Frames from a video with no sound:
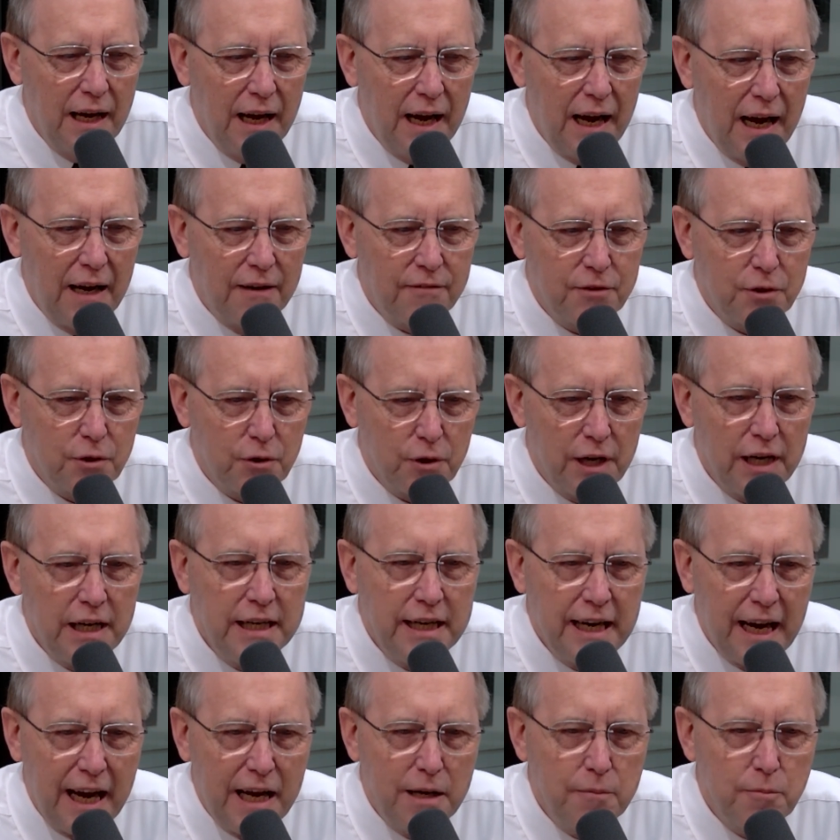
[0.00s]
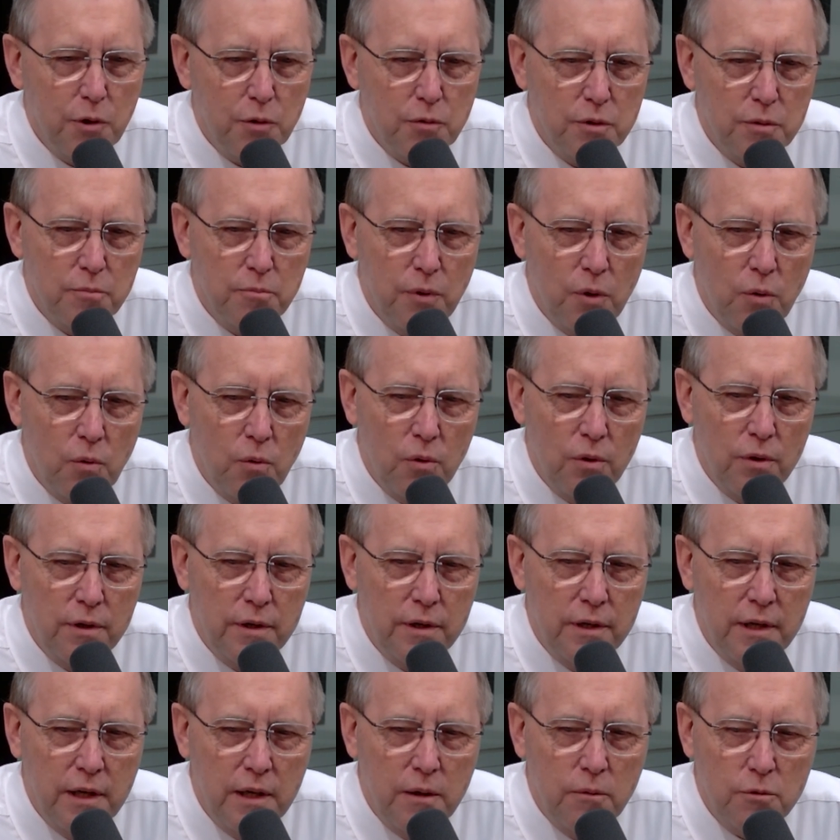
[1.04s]
after he came on the board,
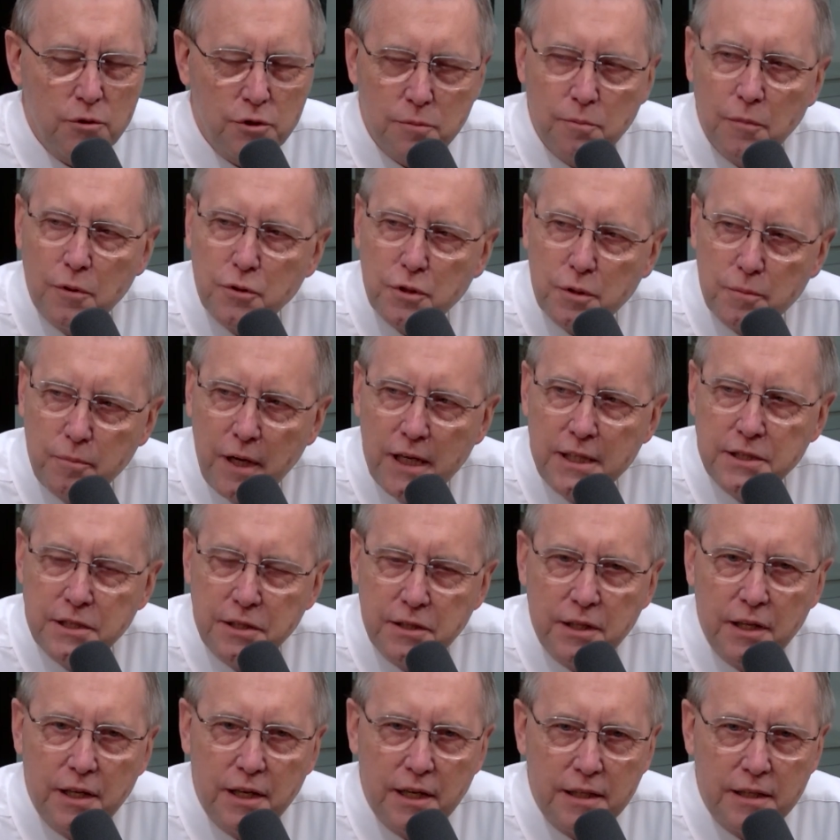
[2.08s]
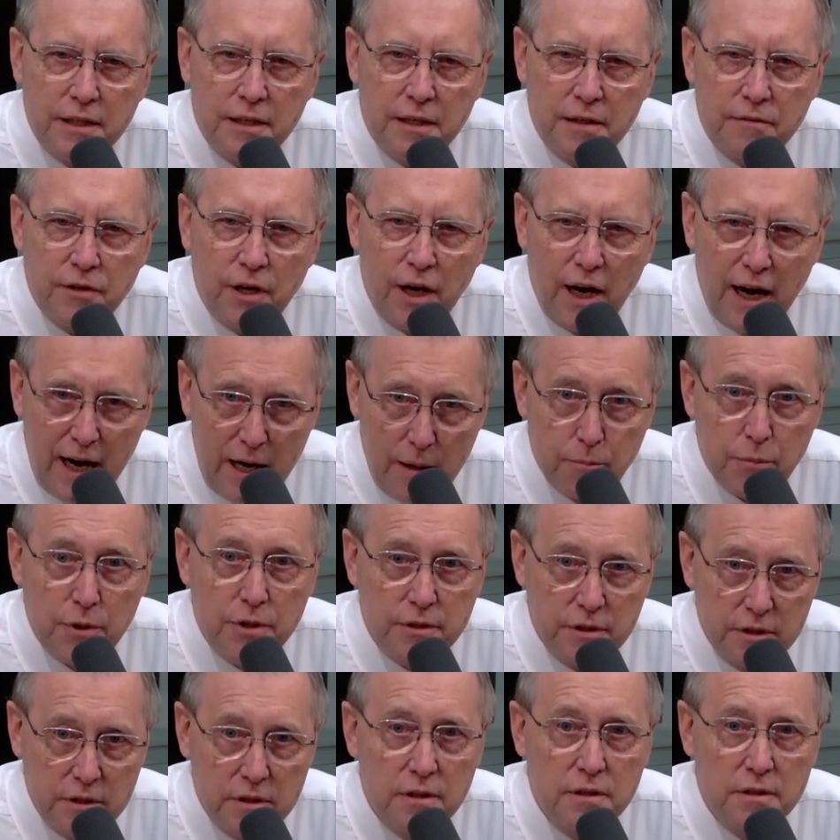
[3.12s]
was the most amazing thing that ever
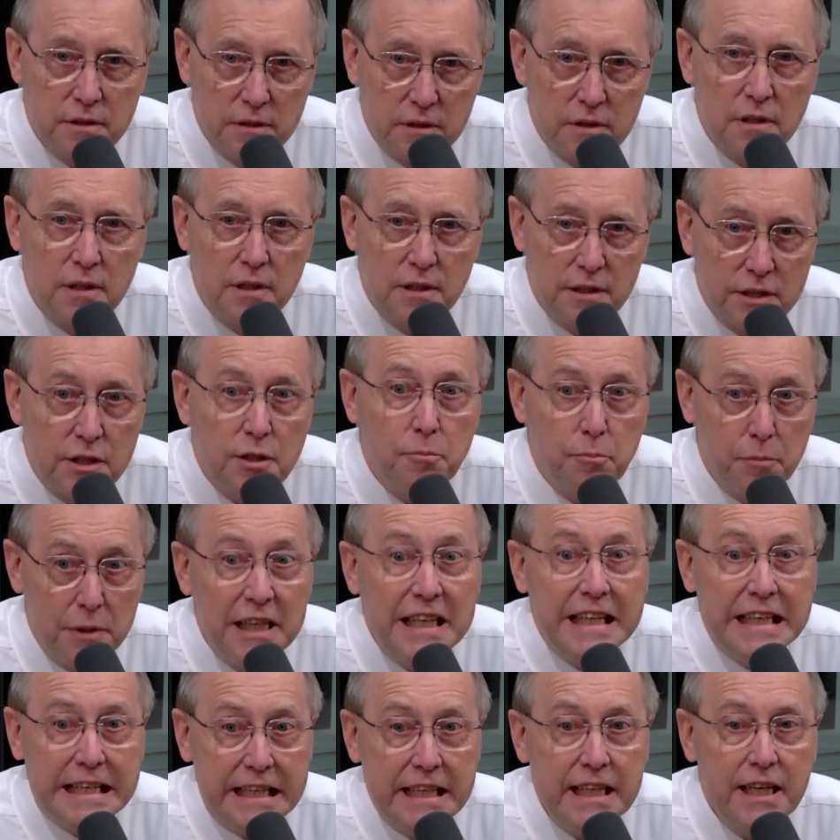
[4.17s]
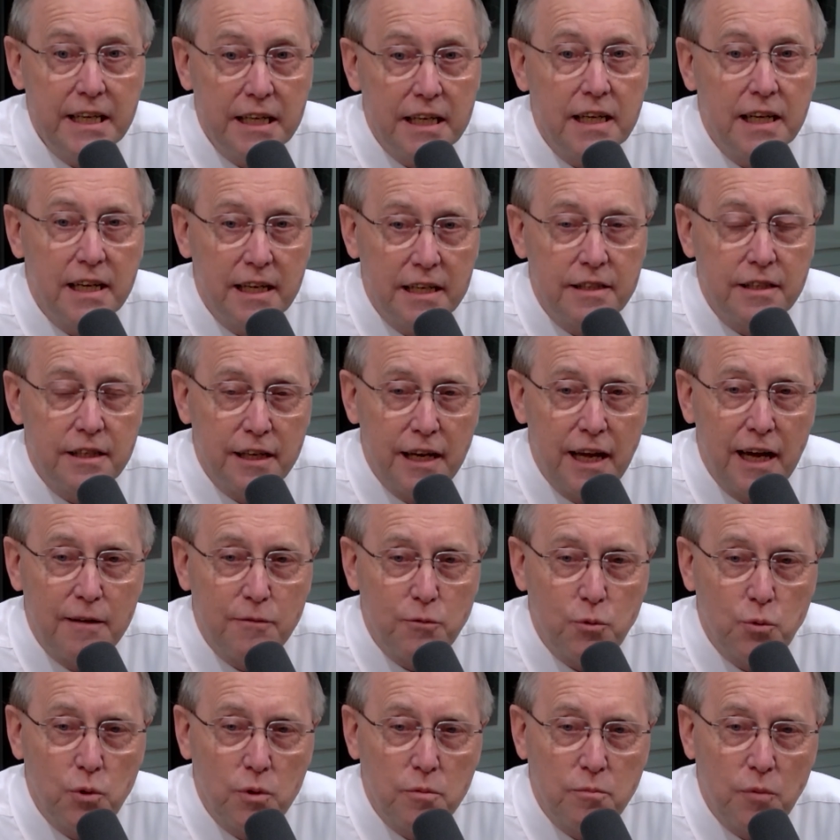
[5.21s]
happened to me and the
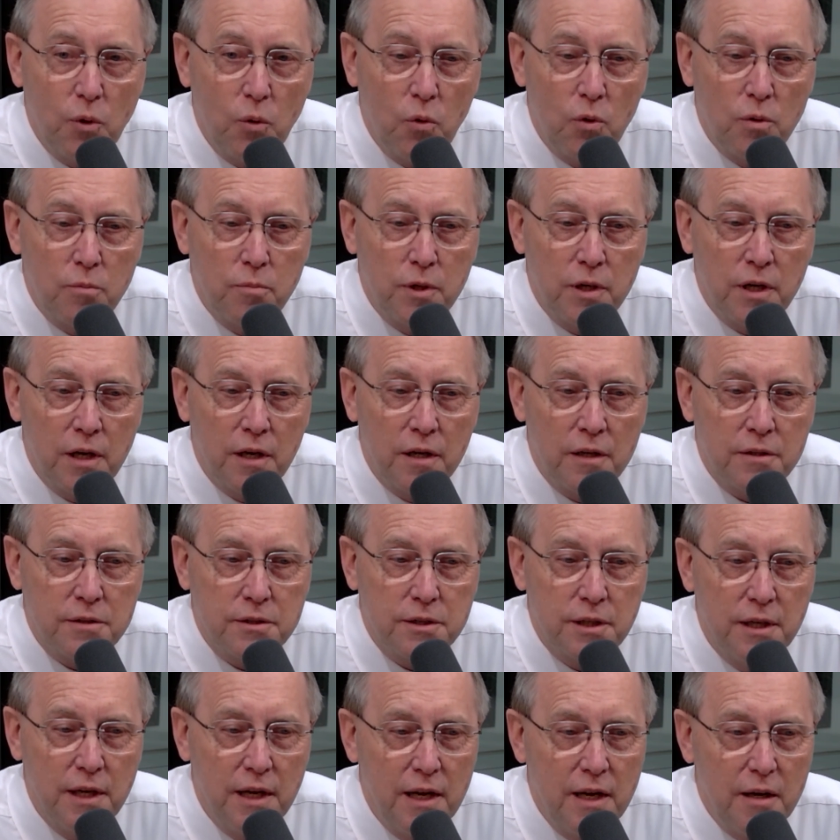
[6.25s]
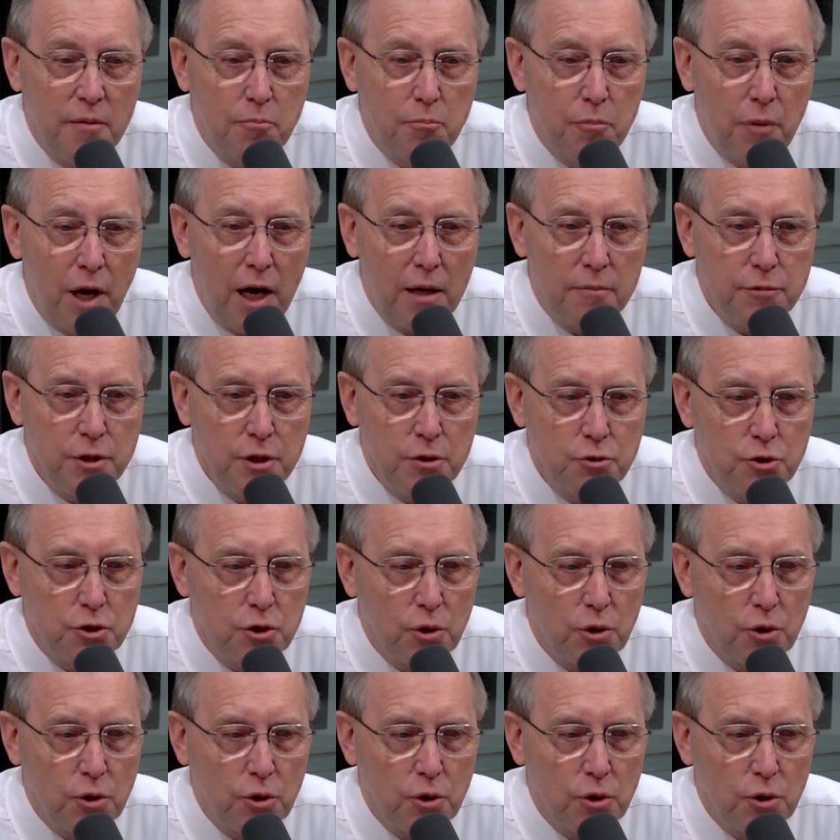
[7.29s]
911 board, because Bob knew so